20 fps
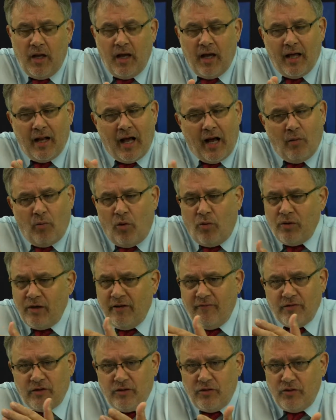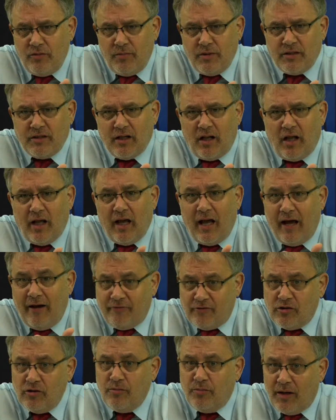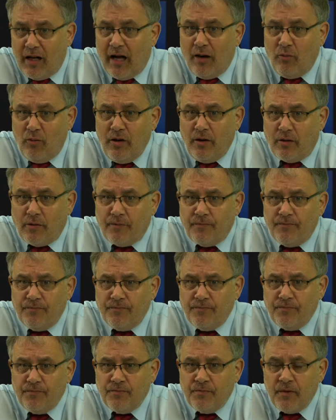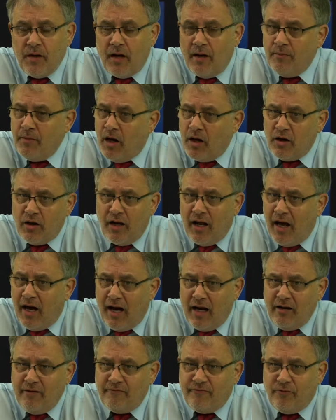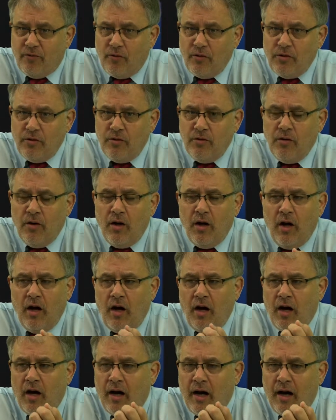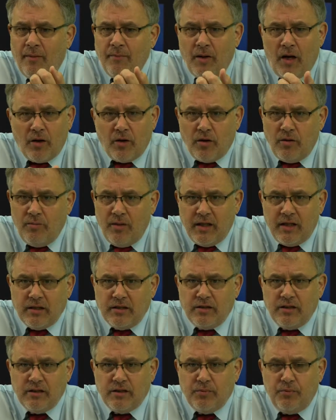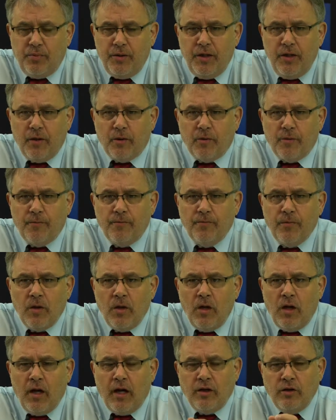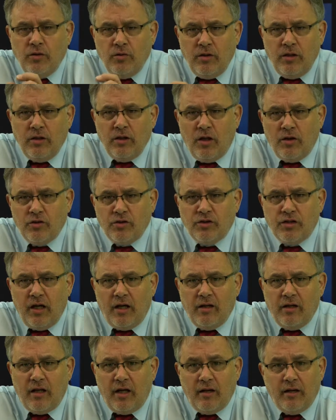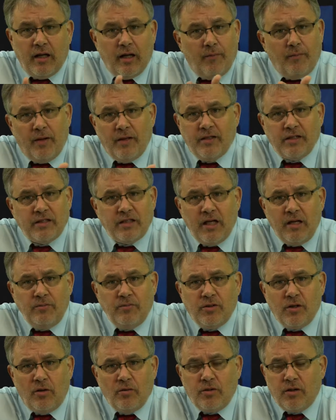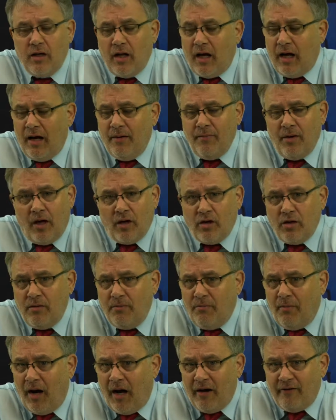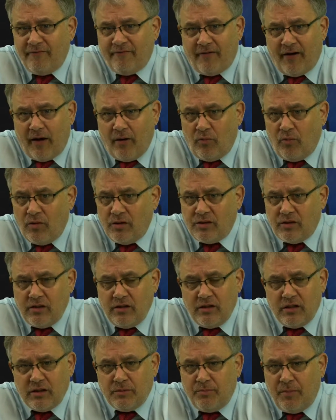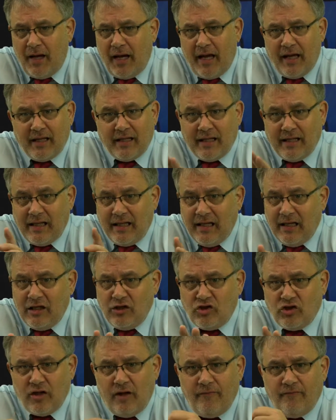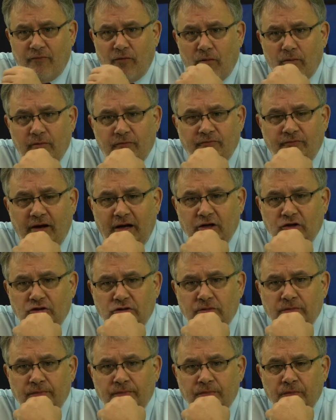And I won't give it to them until I have to, but I will. I'm not going to hide it for you. I'm not going to make it disappear. And you need to understand that. Now, by the same token, I'm not going to modify what's in this bag in any shape, form, or fashion.